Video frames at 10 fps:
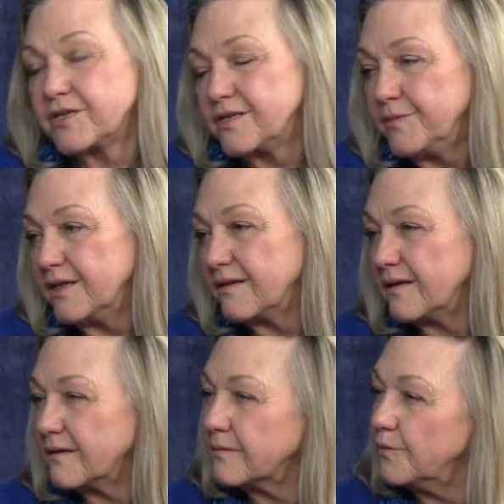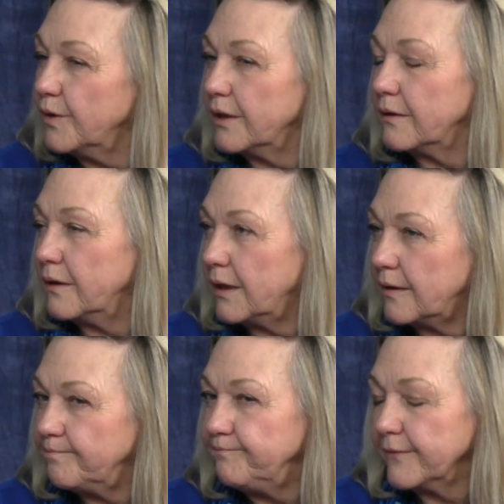to me that when,
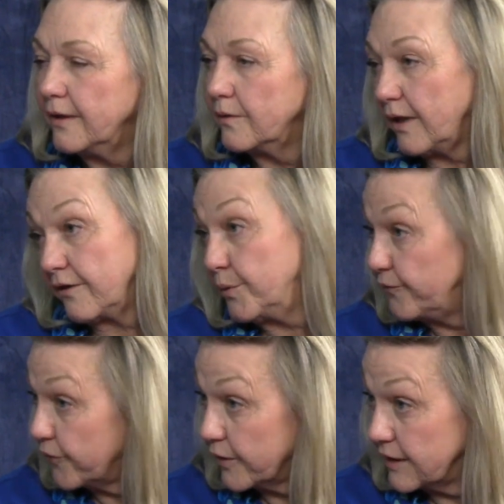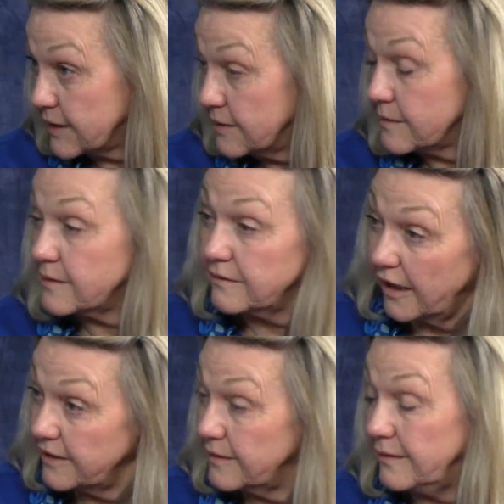um, like, for instance, in
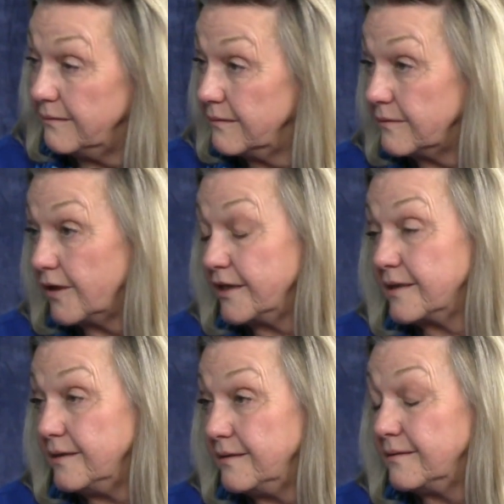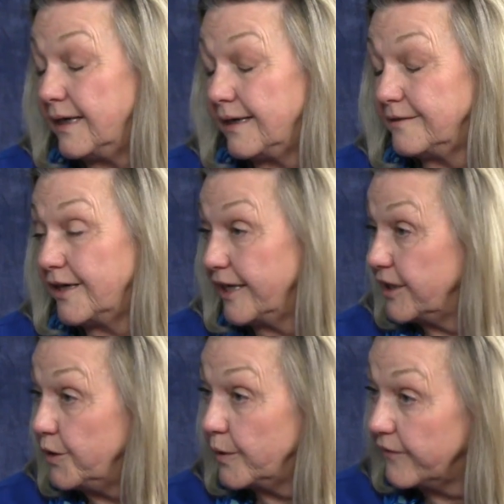19, 1990,
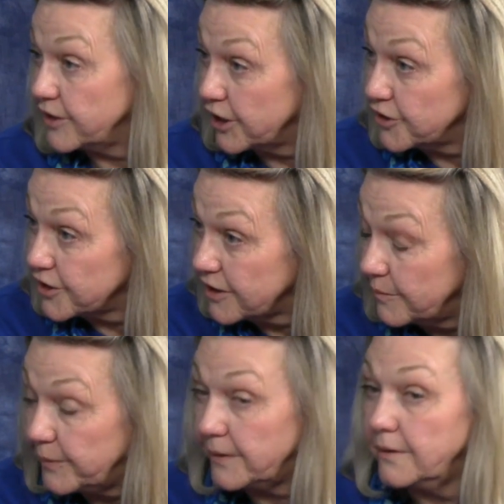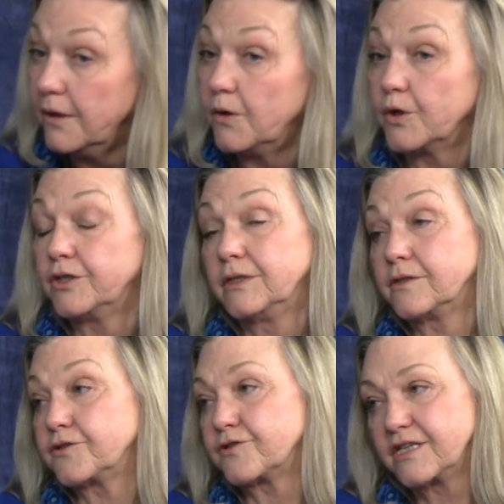uh, right. when they changed the temple
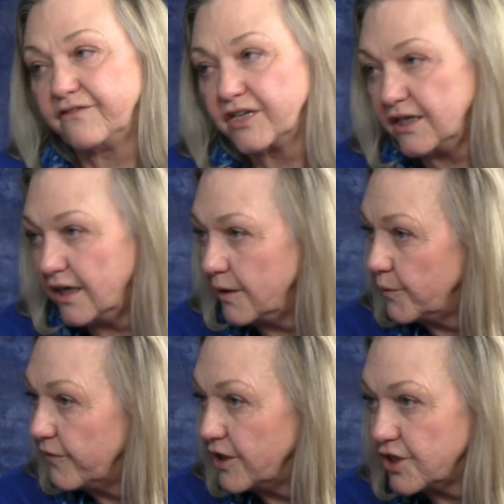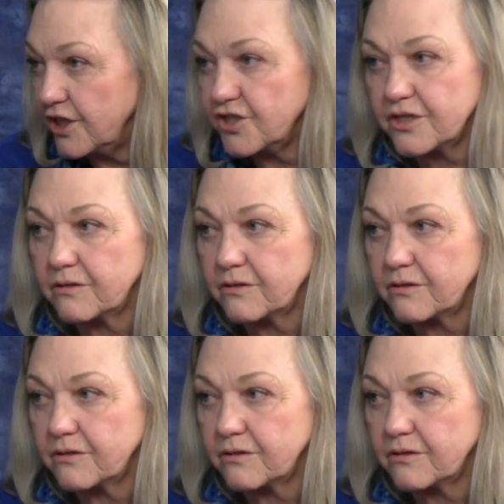ordinance, or 78, when they changed